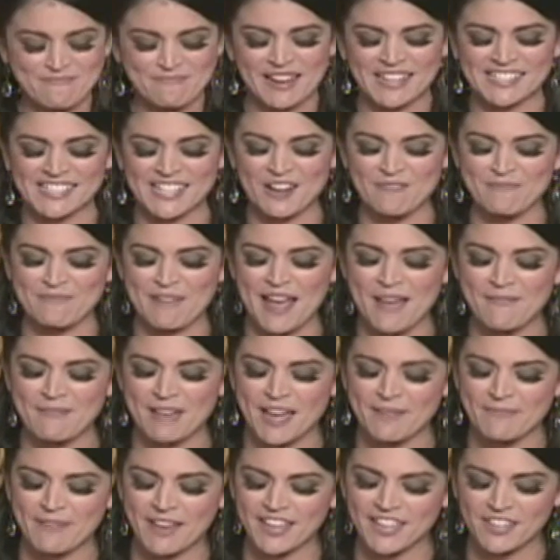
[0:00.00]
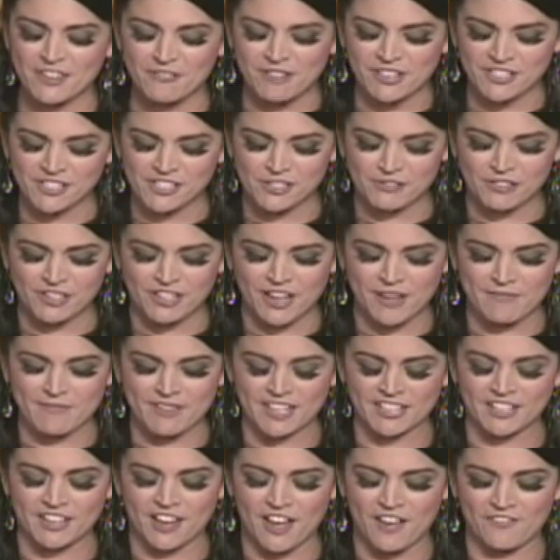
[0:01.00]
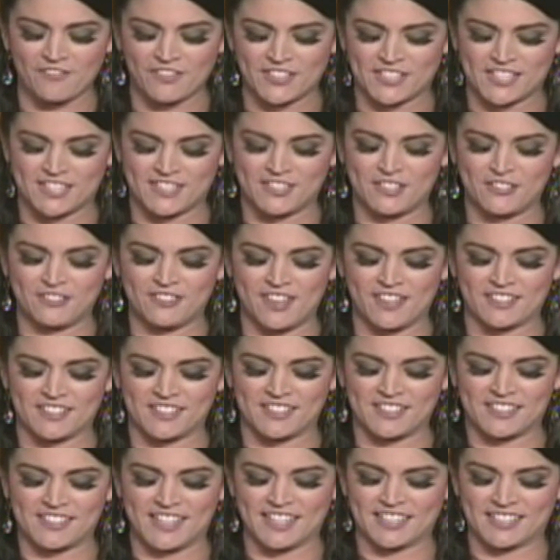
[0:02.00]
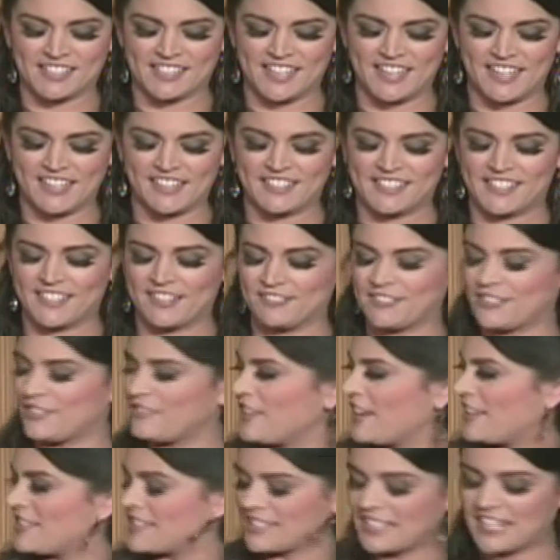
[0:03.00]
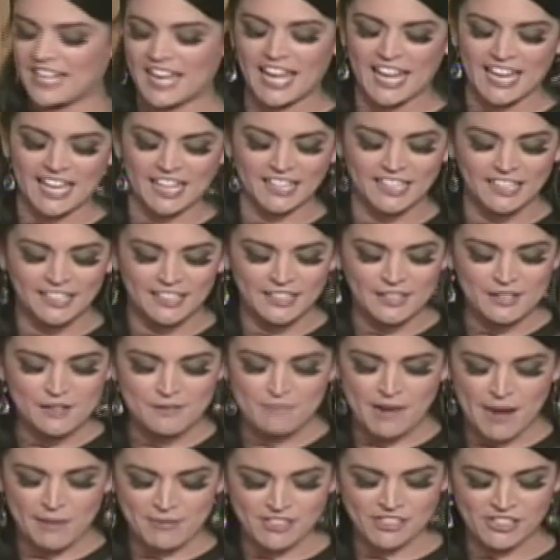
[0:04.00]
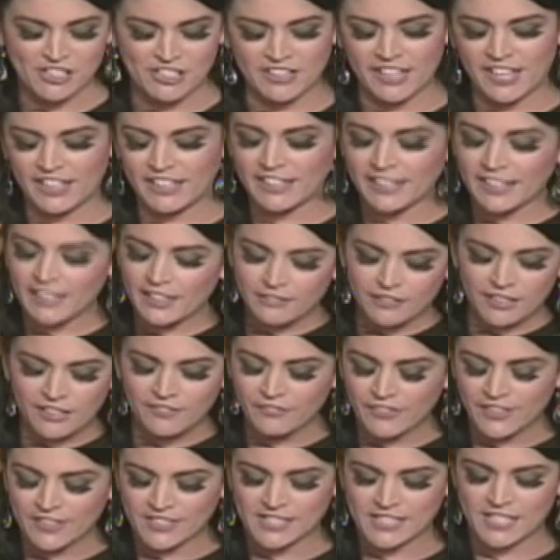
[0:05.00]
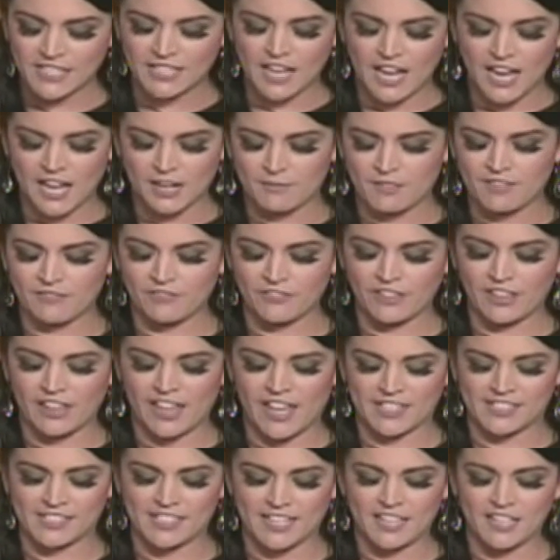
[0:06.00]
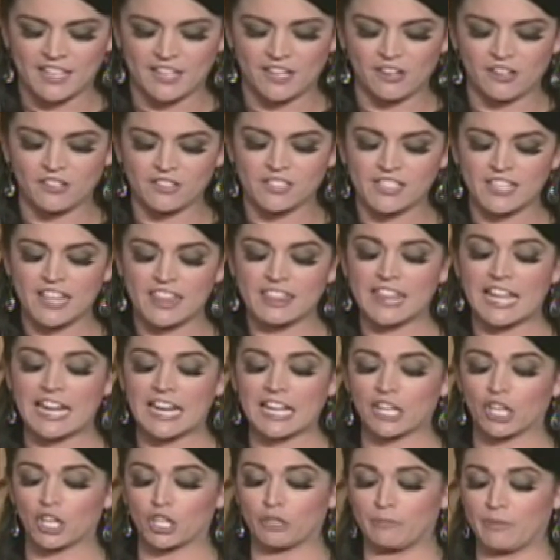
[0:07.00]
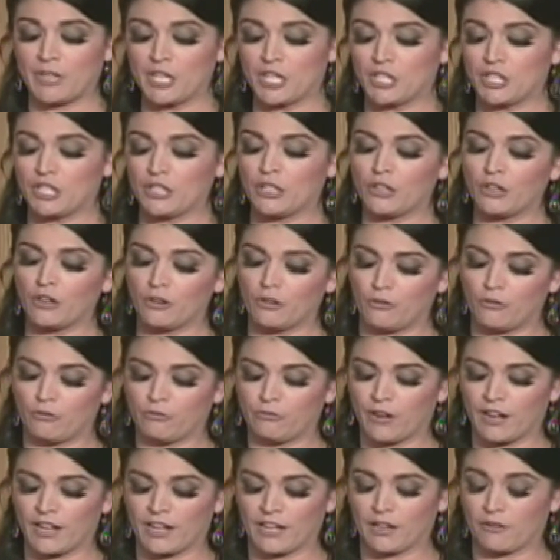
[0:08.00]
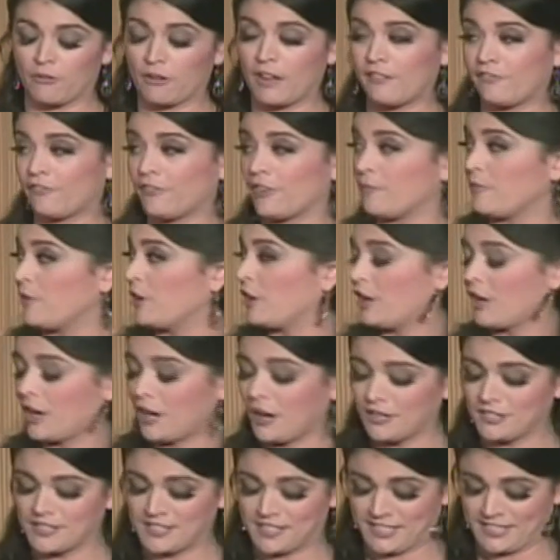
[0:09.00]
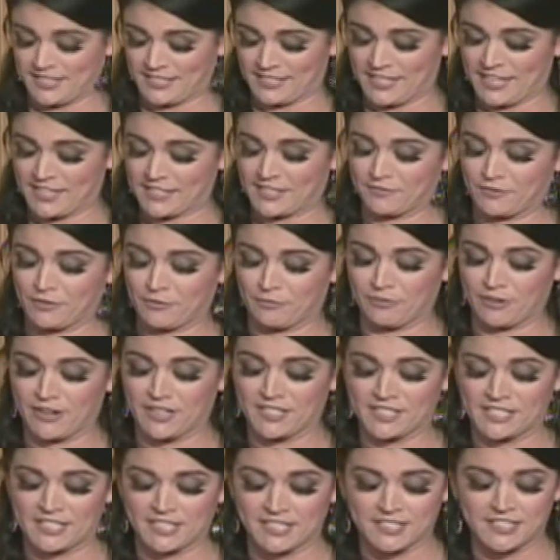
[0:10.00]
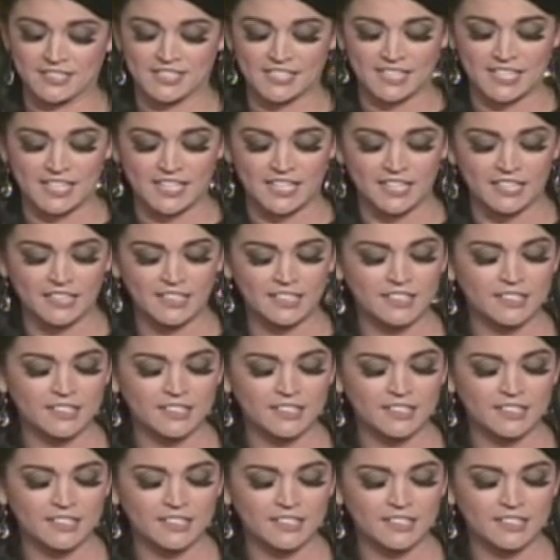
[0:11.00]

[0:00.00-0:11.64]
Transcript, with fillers: President Obama, I bet you wish you were coming into office in 2016 instead of 2008. Probably should have let Hillary fix the economy for the last eight years. Then it could be you running away from her successful presidency.